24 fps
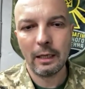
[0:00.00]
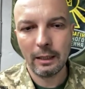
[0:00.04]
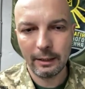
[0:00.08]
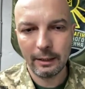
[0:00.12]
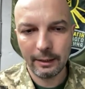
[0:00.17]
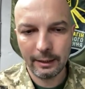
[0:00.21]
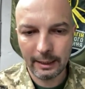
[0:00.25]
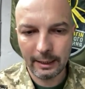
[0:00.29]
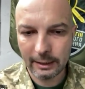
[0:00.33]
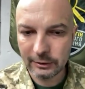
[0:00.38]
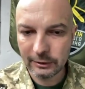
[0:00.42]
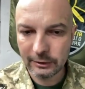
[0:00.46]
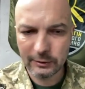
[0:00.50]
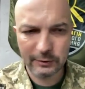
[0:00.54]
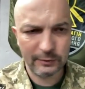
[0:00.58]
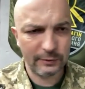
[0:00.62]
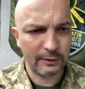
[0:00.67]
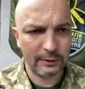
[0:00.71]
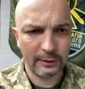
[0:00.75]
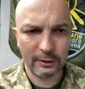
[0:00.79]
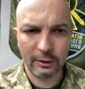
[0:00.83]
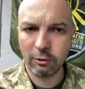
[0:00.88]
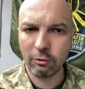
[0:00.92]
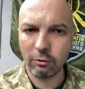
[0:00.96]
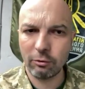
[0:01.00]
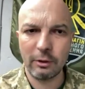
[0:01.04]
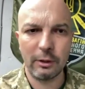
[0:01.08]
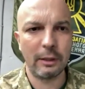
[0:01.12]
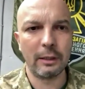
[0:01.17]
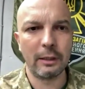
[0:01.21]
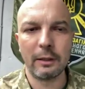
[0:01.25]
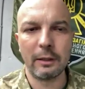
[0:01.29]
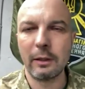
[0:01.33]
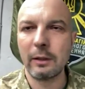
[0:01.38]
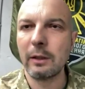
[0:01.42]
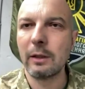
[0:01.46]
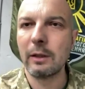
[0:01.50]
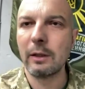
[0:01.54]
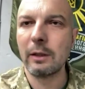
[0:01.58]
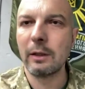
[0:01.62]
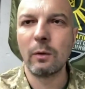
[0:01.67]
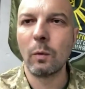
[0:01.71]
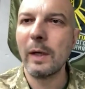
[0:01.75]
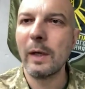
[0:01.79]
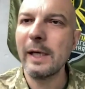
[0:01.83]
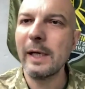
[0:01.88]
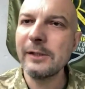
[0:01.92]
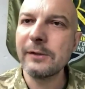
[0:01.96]
uh, nations, including uh,
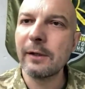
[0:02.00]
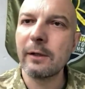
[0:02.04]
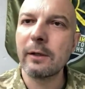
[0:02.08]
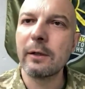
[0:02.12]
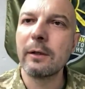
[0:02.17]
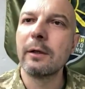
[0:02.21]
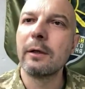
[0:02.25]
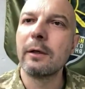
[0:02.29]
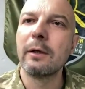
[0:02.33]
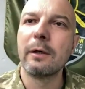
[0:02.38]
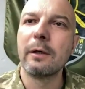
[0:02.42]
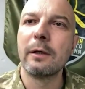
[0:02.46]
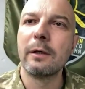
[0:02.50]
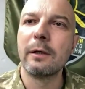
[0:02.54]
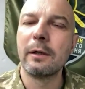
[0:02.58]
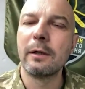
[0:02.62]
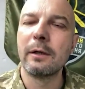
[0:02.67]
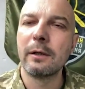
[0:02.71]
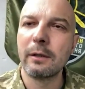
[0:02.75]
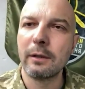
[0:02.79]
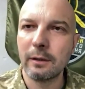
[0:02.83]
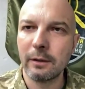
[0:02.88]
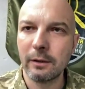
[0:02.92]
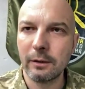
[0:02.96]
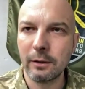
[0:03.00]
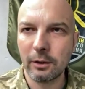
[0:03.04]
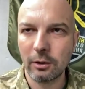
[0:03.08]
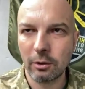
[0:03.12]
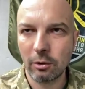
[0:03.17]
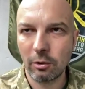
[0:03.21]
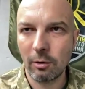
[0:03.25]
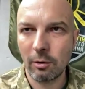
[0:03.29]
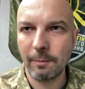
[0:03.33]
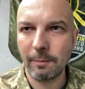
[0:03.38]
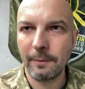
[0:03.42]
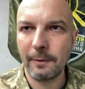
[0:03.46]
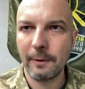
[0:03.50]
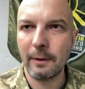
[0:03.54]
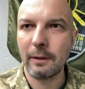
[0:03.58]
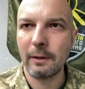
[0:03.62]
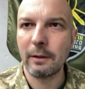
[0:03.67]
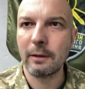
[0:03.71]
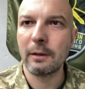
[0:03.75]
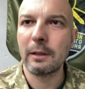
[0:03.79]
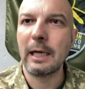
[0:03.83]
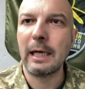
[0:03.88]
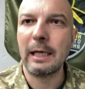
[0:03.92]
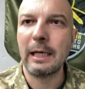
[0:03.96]
Western uh, European
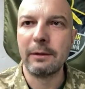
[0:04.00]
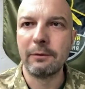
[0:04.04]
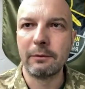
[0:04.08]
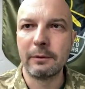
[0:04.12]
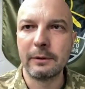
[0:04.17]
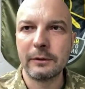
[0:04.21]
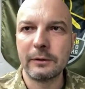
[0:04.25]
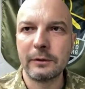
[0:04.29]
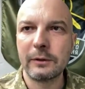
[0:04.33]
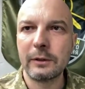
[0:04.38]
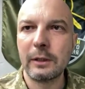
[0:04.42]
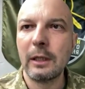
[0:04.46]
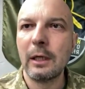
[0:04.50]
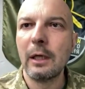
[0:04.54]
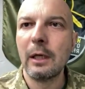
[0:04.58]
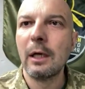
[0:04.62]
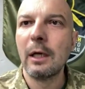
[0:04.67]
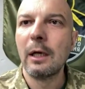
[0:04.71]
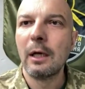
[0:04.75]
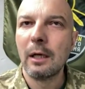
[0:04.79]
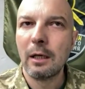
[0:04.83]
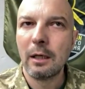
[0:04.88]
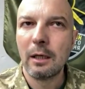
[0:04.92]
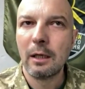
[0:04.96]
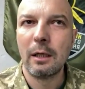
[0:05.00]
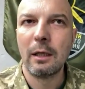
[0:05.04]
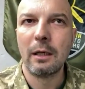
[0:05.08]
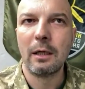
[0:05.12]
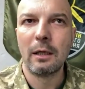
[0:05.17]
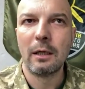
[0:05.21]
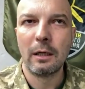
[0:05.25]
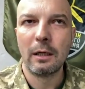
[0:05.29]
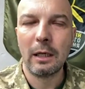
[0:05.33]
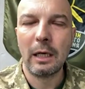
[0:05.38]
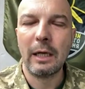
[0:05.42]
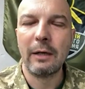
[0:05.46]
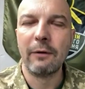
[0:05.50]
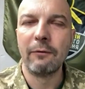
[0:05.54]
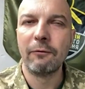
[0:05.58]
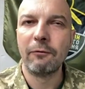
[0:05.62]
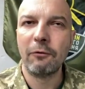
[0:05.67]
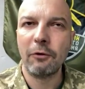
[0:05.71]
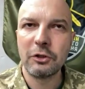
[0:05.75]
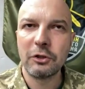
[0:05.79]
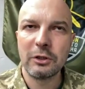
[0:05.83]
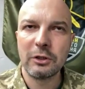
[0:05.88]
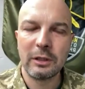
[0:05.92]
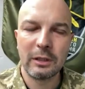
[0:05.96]
countries. Hmm.
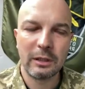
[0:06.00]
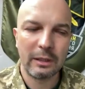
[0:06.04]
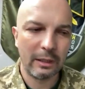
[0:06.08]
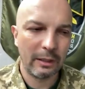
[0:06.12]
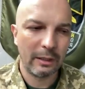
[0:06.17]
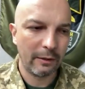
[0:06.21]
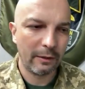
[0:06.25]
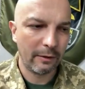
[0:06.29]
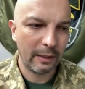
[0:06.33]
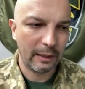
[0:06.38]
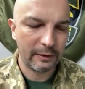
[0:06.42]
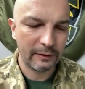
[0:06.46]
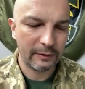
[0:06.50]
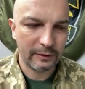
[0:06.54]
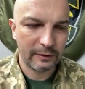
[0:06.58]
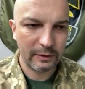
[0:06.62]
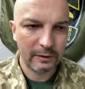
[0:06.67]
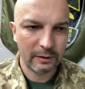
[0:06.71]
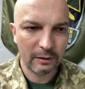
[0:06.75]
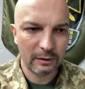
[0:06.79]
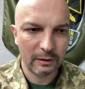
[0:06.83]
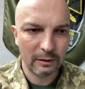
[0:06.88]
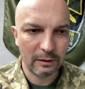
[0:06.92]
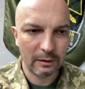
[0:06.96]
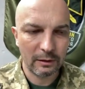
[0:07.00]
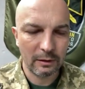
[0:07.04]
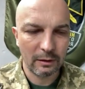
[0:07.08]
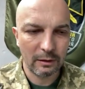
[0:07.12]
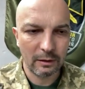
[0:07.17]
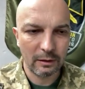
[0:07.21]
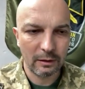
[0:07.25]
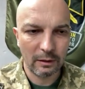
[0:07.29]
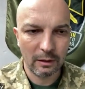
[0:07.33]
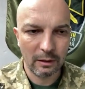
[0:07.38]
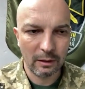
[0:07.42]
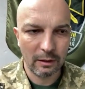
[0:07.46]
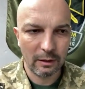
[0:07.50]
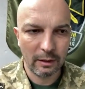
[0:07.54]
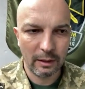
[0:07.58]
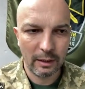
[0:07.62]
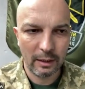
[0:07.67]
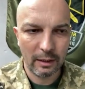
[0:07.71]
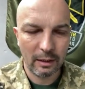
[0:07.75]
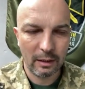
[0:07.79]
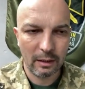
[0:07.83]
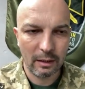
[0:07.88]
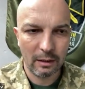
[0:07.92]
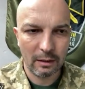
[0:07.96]
unfortunately, that's
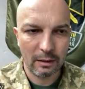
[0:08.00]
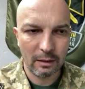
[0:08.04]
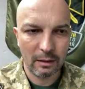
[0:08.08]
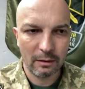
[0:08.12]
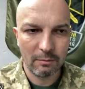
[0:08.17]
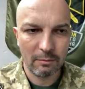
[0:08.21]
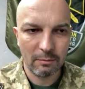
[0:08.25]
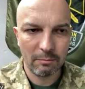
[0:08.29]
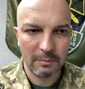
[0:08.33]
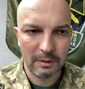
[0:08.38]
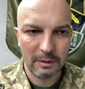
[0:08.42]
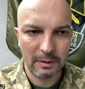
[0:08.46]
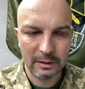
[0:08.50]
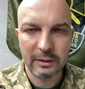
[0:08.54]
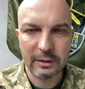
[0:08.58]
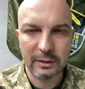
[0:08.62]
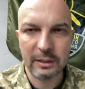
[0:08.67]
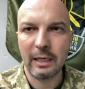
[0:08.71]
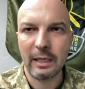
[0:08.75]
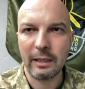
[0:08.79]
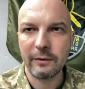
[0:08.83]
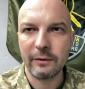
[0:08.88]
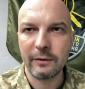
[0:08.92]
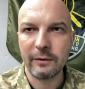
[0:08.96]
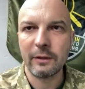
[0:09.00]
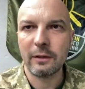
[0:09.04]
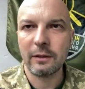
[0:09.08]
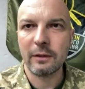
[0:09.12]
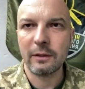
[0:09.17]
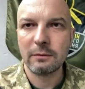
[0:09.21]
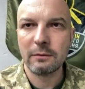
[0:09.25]
their mentality.